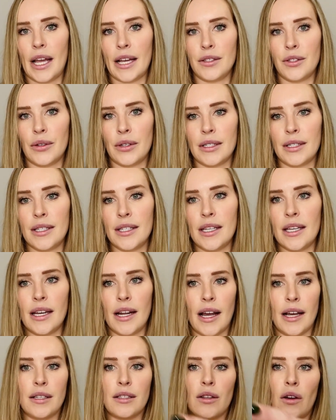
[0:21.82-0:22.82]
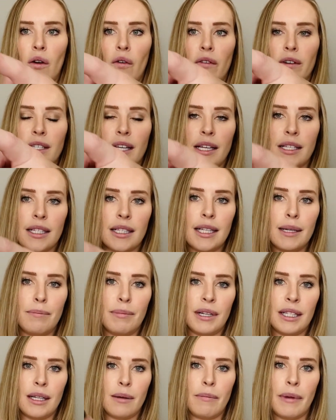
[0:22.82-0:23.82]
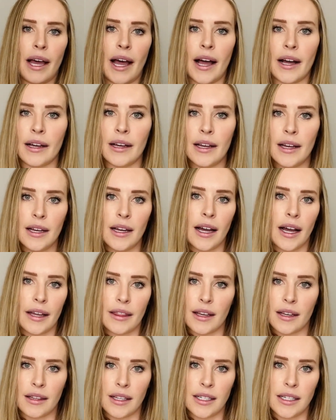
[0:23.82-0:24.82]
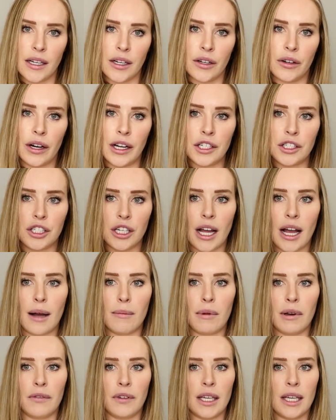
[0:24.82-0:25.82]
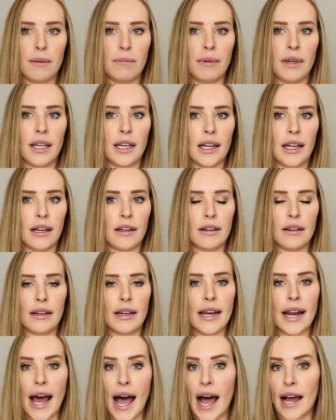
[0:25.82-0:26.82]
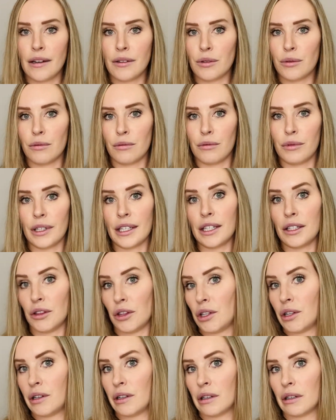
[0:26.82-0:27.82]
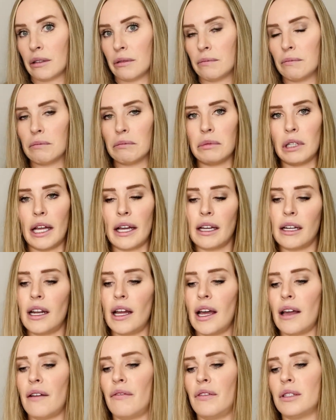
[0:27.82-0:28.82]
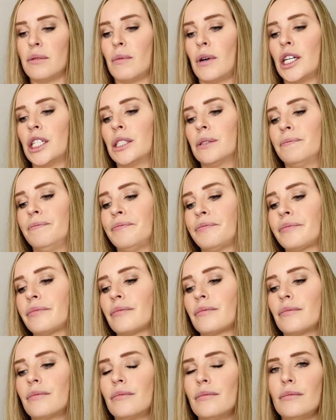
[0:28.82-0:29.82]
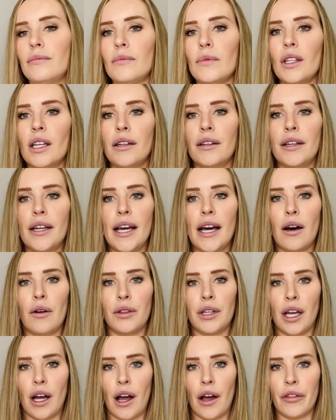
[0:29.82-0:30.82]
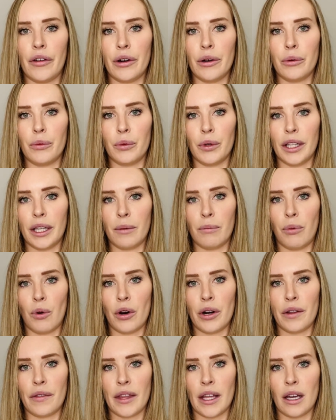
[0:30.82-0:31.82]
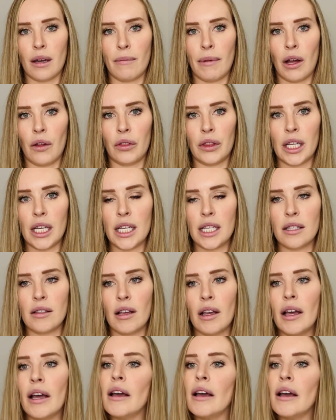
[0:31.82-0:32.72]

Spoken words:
you can see, it has the oversized clip on the back. I think they did a great job of keeping it not really look like a knife as much. Now, the other really important thing about this